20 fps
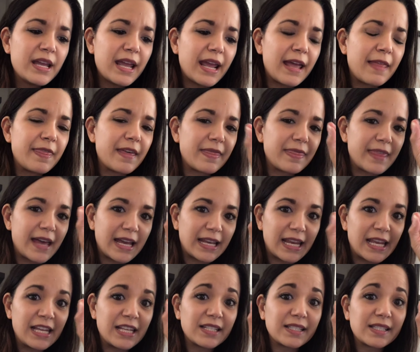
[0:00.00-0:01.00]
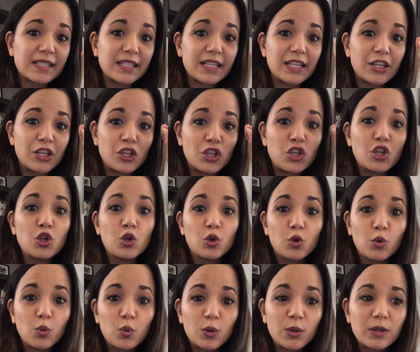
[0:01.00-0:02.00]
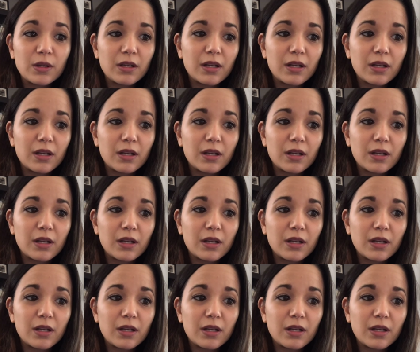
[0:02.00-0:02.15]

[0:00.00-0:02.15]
and that is you.